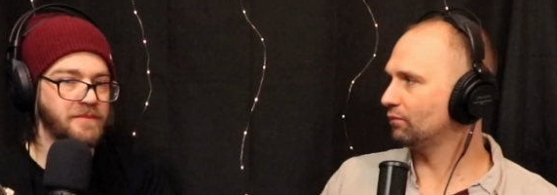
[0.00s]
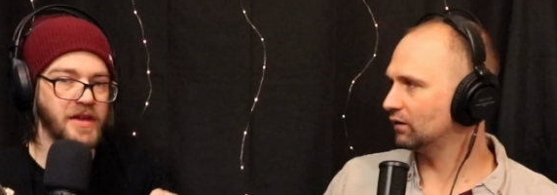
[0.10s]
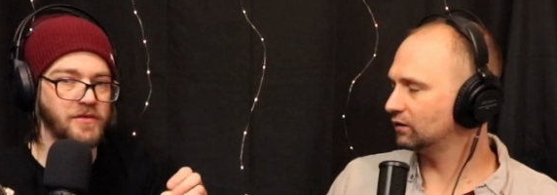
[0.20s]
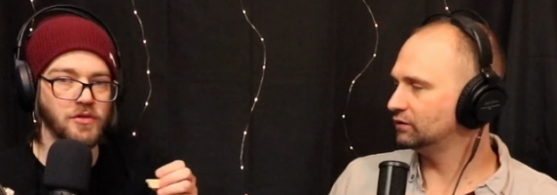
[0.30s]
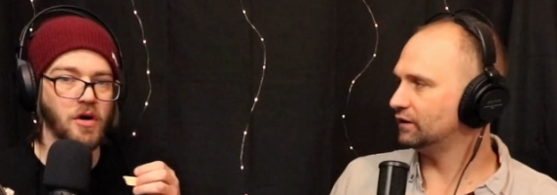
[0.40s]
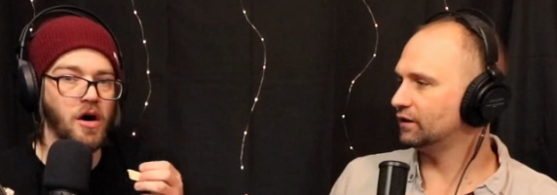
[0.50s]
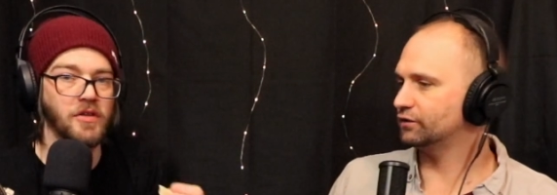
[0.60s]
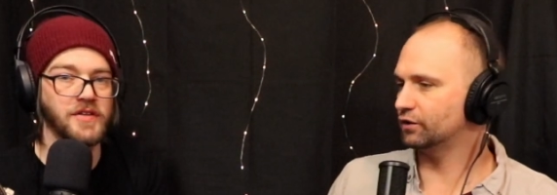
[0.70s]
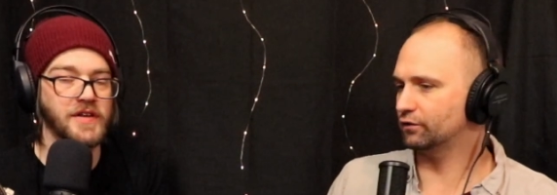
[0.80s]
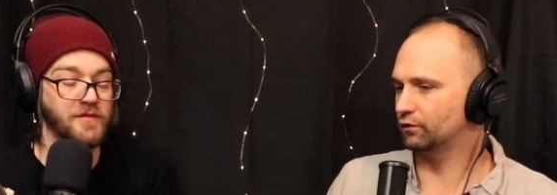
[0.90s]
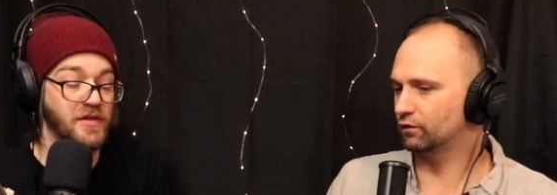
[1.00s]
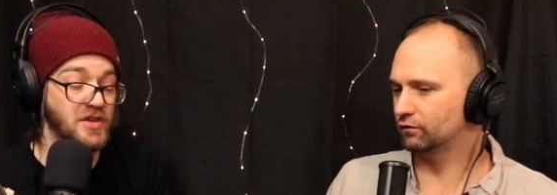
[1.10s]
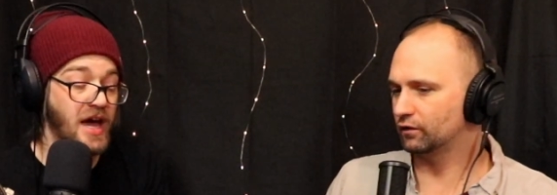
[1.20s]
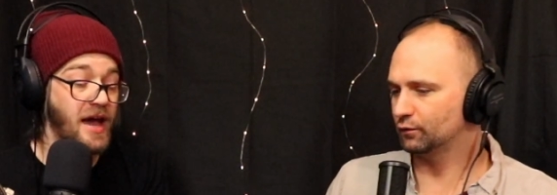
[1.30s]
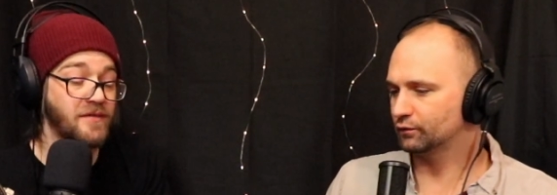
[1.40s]
Speaker 1: They have do yeah, all these different
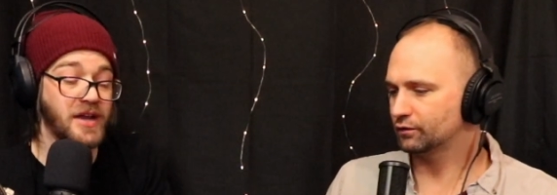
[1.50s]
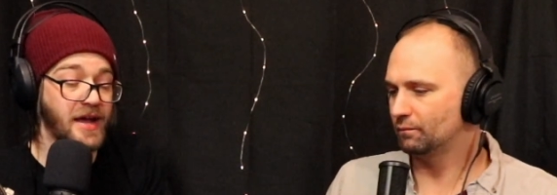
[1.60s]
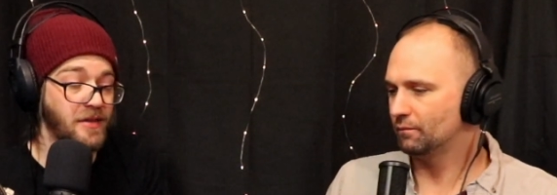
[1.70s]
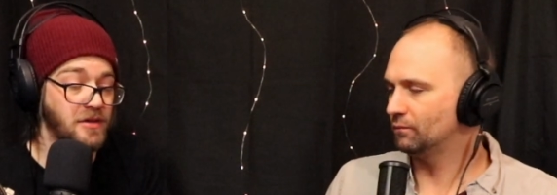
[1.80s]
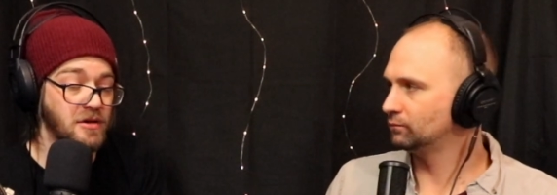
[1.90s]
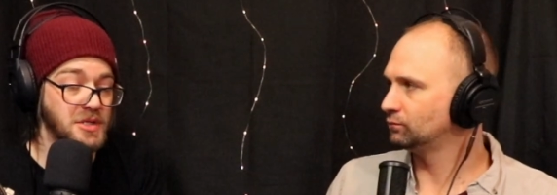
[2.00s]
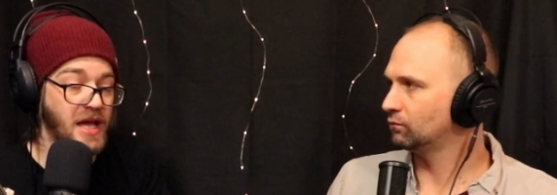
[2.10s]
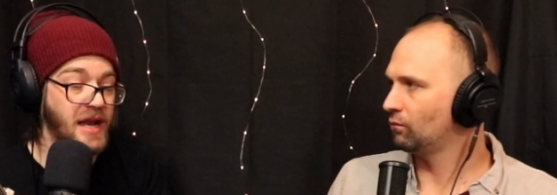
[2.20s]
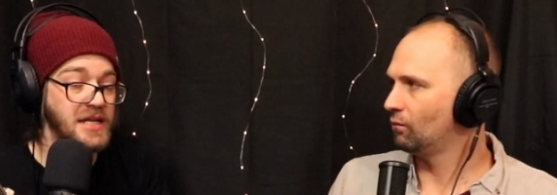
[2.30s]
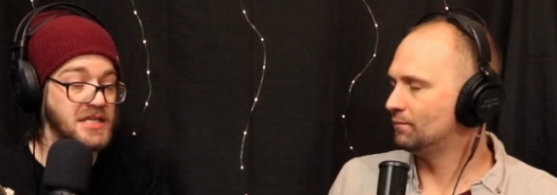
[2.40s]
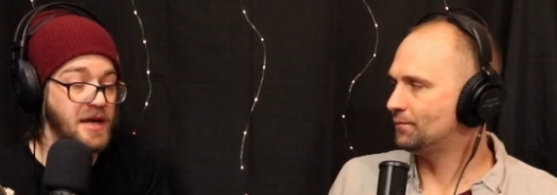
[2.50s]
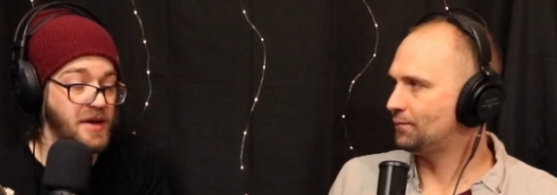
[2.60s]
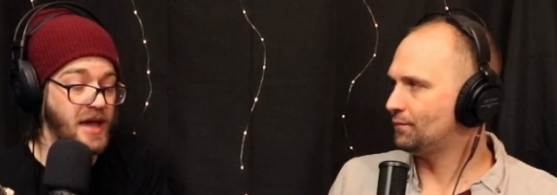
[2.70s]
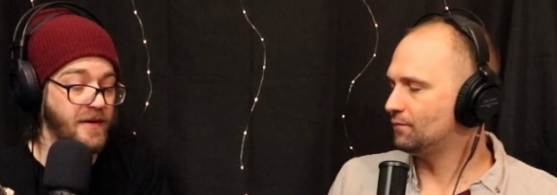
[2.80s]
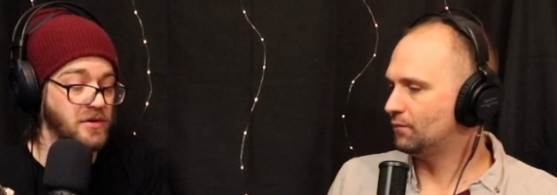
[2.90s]
flavors. Rose. I haven't had those. Anytime
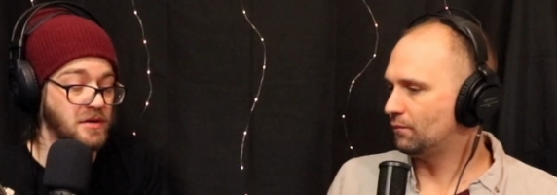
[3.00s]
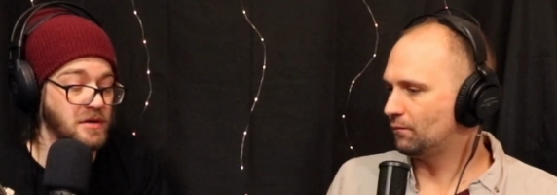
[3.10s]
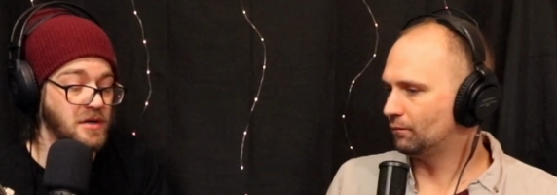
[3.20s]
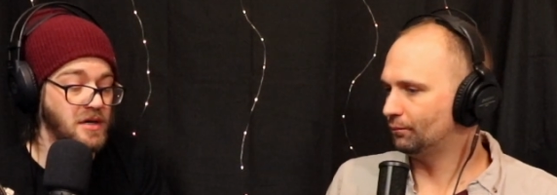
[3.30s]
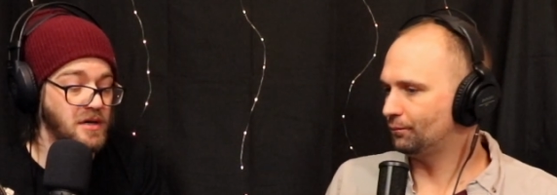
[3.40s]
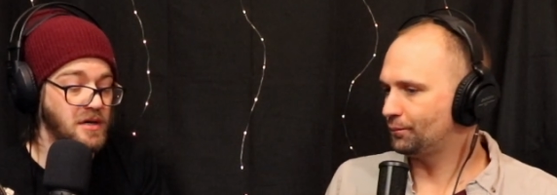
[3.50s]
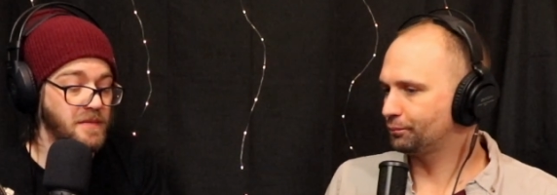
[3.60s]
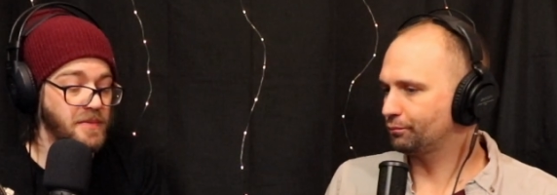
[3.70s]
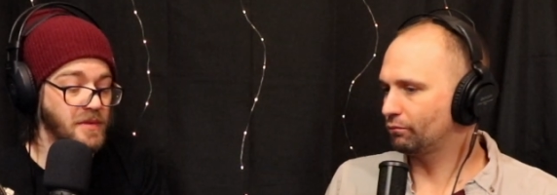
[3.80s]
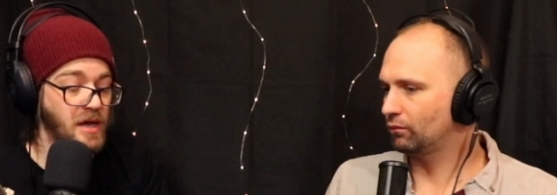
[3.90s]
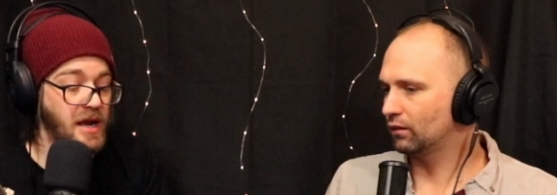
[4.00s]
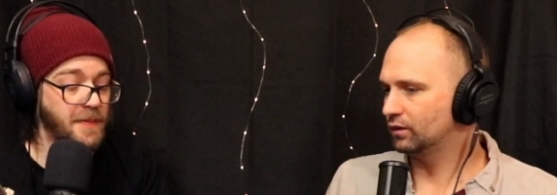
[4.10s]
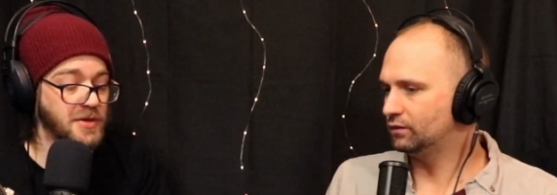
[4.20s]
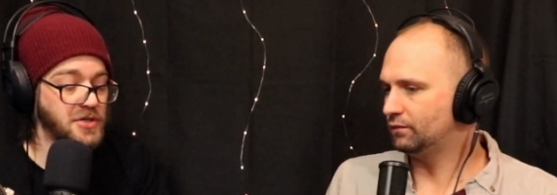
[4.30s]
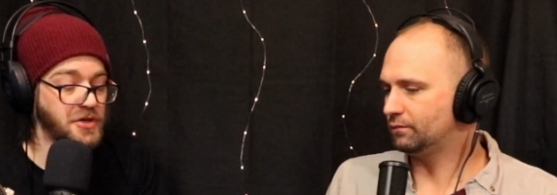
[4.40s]
I have a an
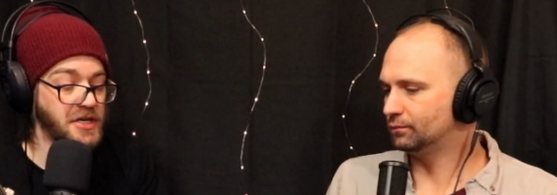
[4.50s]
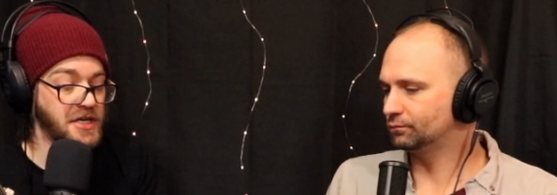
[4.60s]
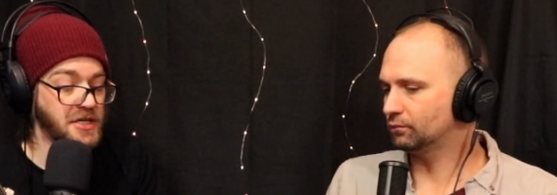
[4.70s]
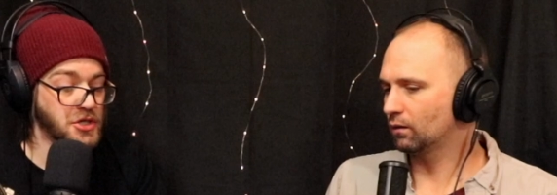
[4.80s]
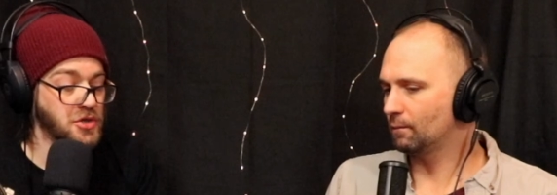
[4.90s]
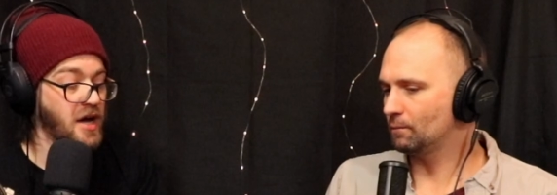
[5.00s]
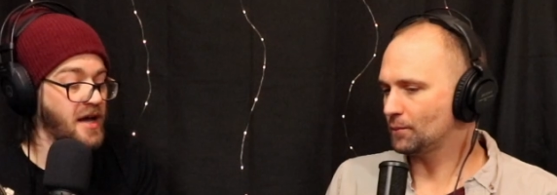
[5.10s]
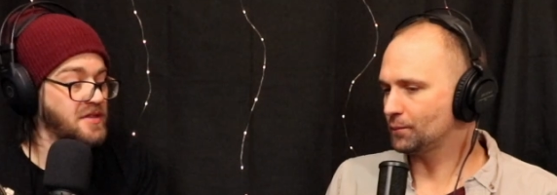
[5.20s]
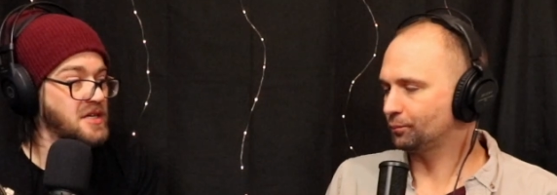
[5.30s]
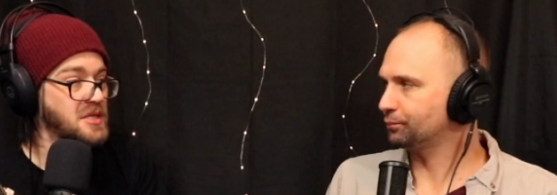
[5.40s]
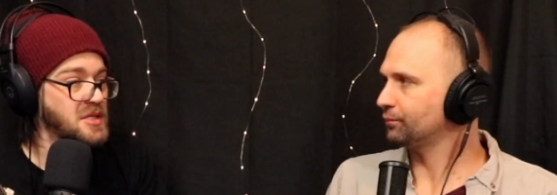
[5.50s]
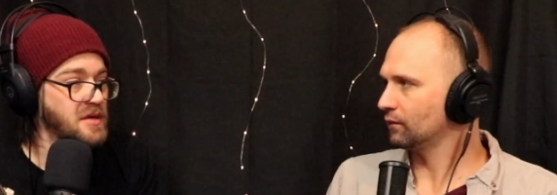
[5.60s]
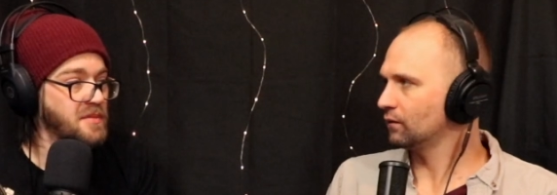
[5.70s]
opportunity to try these